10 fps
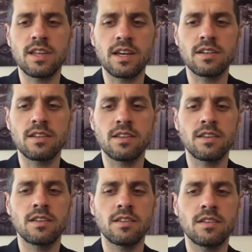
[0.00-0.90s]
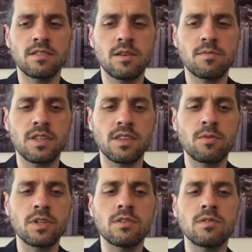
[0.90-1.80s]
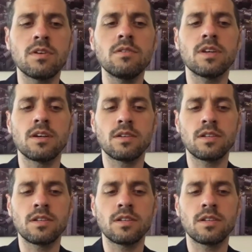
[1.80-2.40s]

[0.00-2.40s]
that something that we don't know yet.